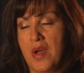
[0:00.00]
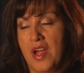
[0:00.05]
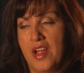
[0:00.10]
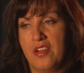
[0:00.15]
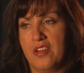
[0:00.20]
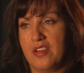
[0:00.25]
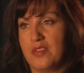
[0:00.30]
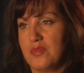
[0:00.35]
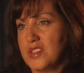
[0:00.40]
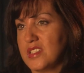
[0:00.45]

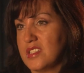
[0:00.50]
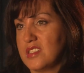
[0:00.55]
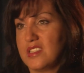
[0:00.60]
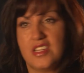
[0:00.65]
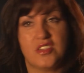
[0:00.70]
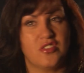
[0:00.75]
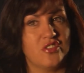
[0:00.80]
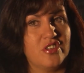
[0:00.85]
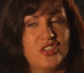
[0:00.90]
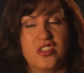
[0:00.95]
Myra was
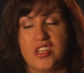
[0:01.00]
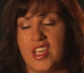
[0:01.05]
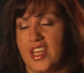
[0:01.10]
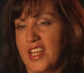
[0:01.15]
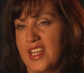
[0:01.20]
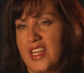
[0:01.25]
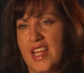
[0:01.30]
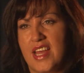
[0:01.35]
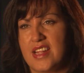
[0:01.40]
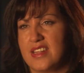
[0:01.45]
literally
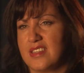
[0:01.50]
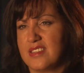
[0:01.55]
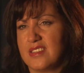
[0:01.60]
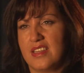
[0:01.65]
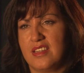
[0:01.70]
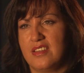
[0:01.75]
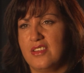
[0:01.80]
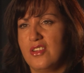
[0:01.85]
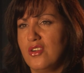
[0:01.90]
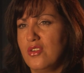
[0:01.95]
shaking her head,
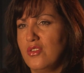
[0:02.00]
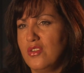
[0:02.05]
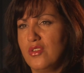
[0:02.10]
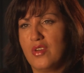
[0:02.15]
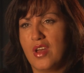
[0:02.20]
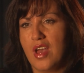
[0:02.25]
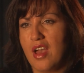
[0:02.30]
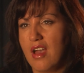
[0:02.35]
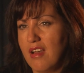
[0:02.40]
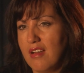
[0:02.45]
saying, no,
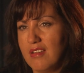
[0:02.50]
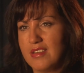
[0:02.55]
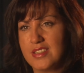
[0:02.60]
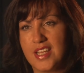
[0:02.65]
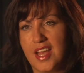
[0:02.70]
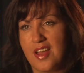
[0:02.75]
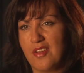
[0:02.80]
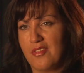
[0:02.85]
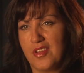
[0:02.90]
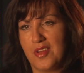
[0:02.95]
you
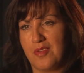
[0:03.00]
can't have